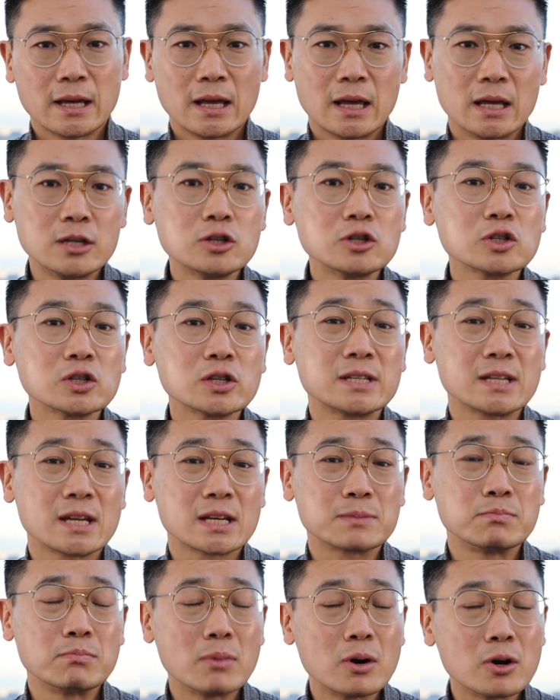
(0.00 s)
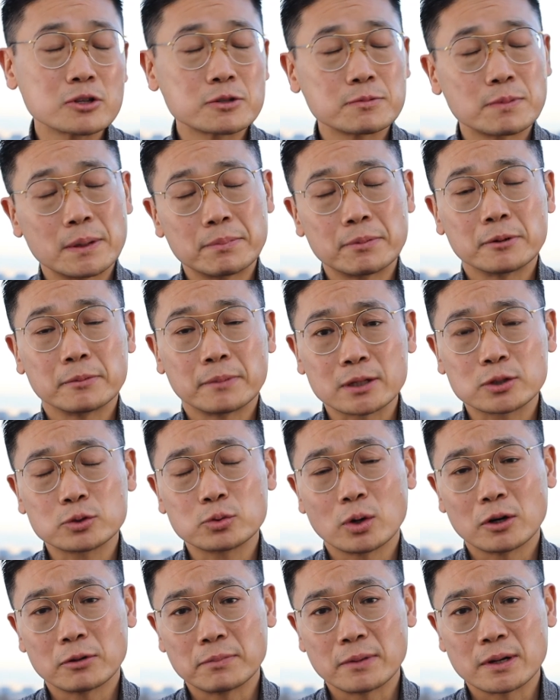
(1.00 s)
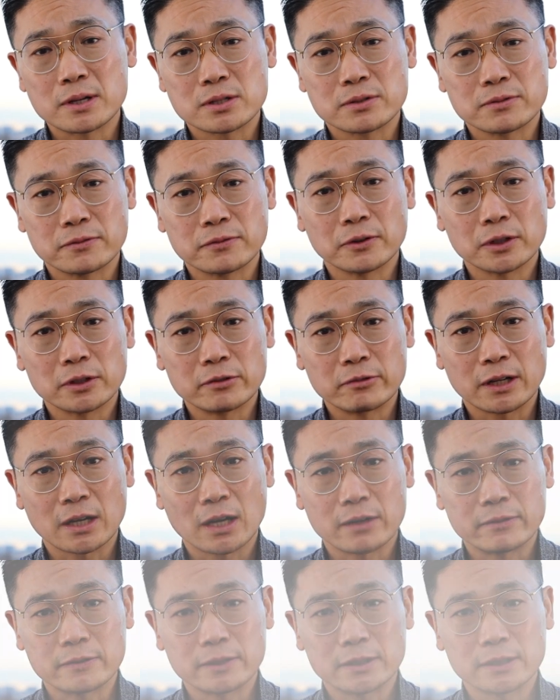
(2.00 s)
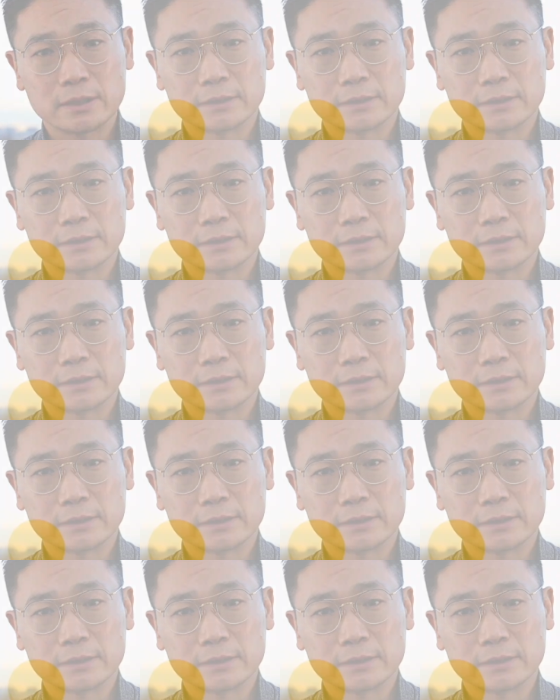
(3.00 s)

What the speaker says: It usually takes most people about 12 months to fully recover.